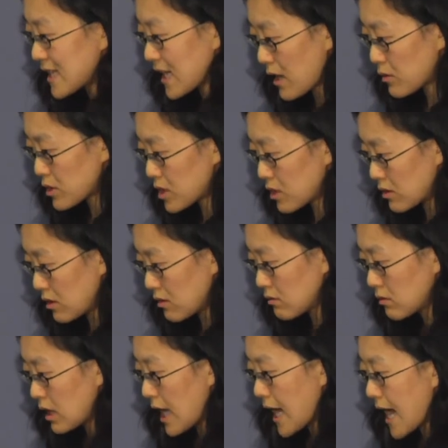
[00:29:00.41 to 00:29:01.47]
thing I will show
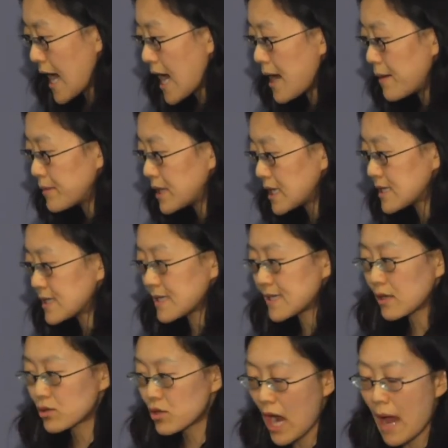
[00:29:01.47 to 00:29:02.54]
you is a
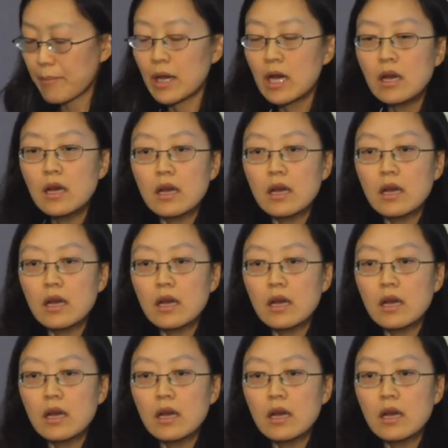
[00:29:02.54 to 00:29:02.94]
cell trap.